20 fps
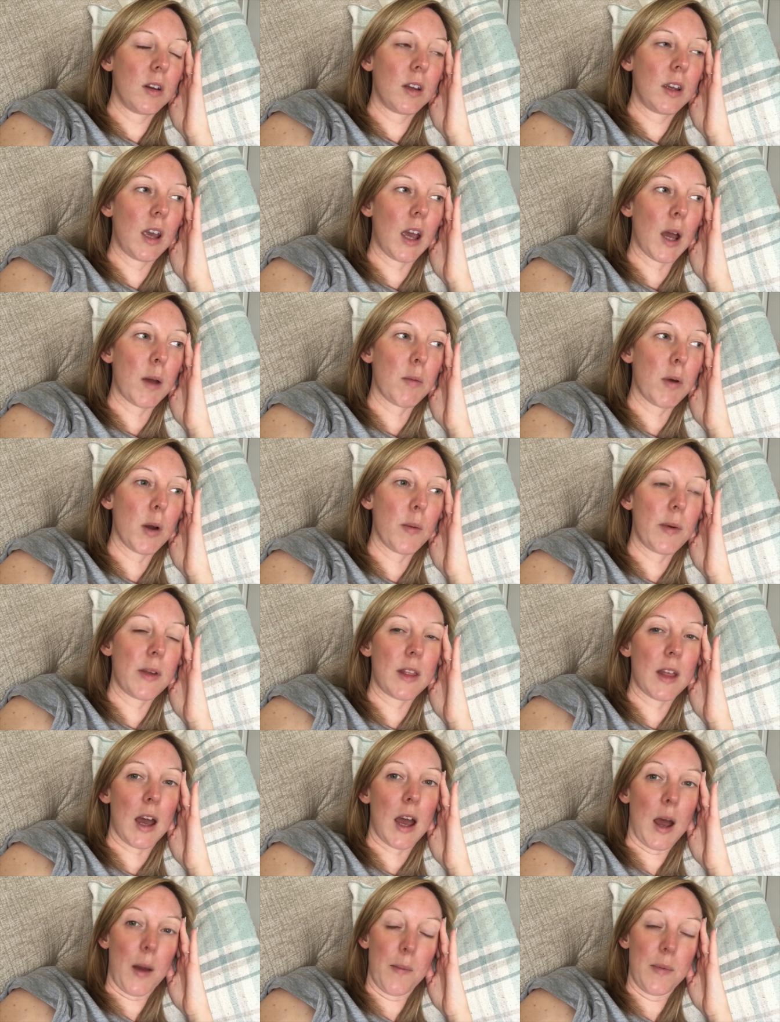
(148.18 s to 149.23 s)
Yeah, I'm hoping
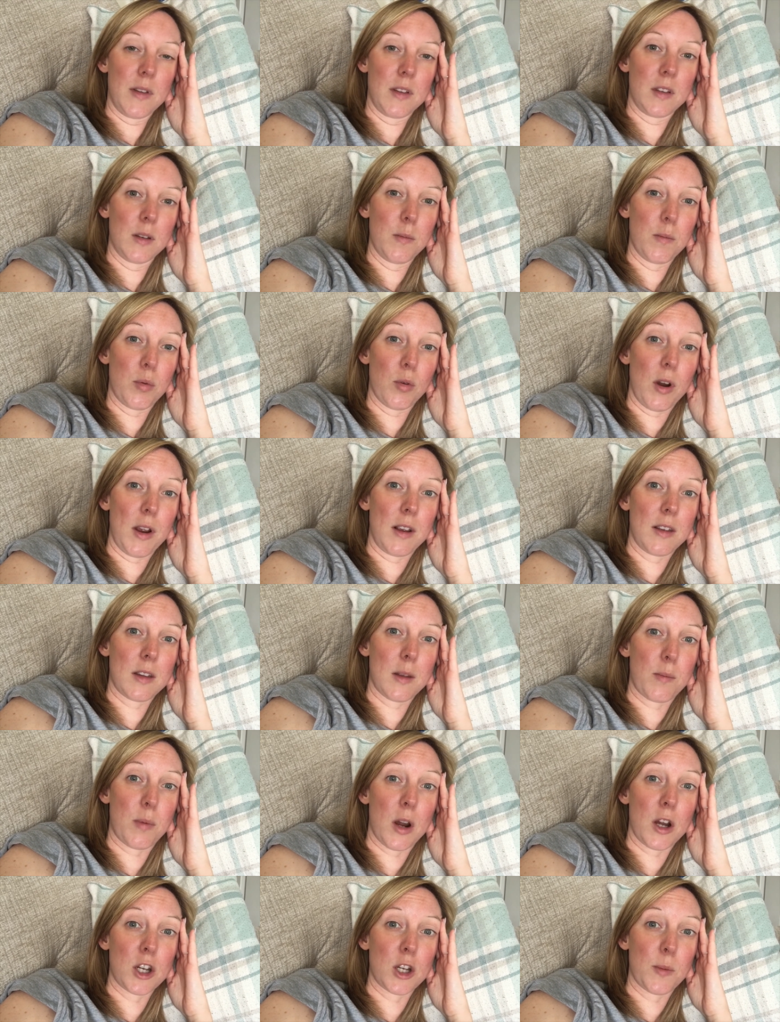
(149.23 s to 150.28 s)
that happens and breaks the
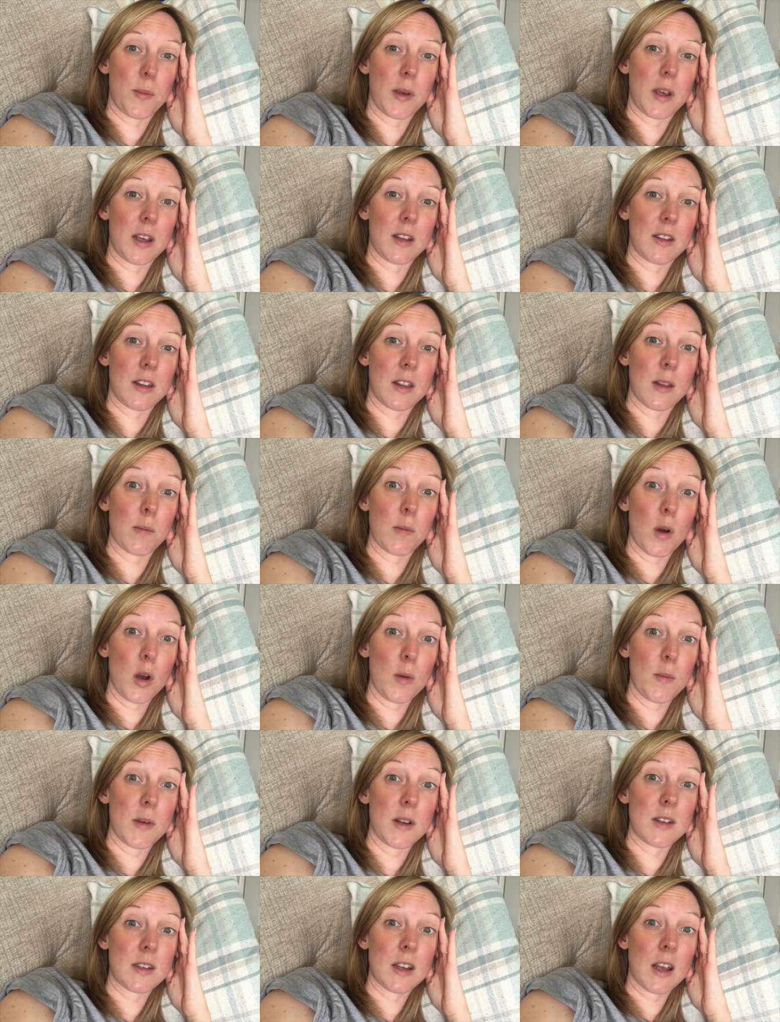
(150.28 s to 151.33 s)
pressure, because at the
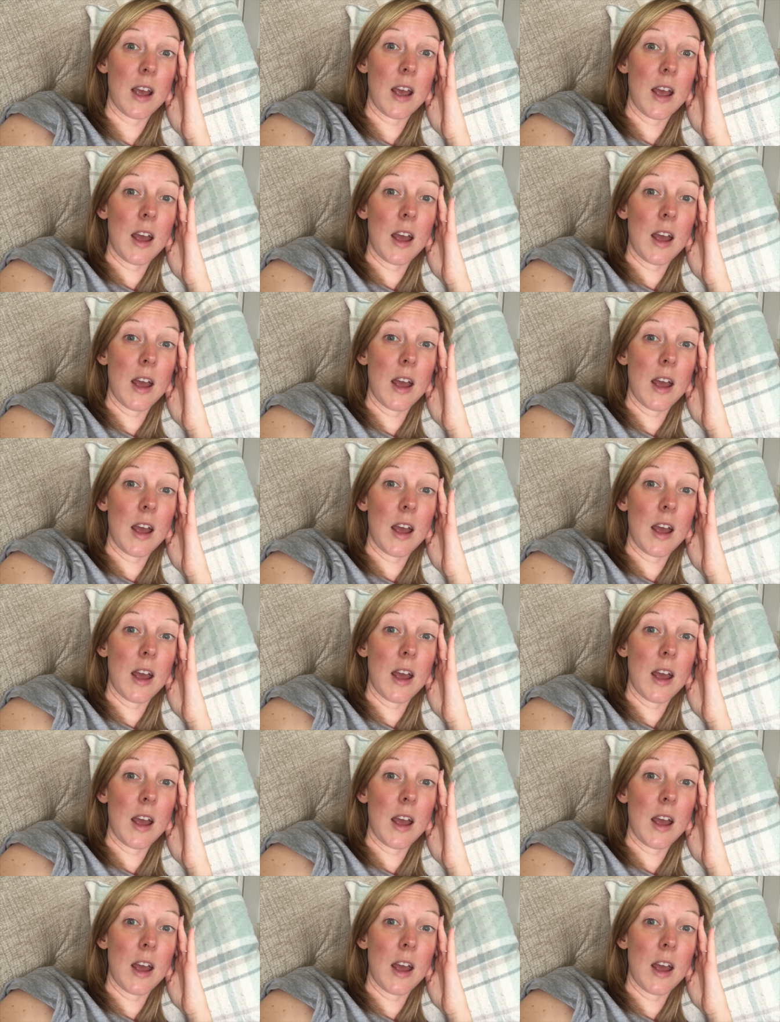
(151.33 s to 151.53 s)
moment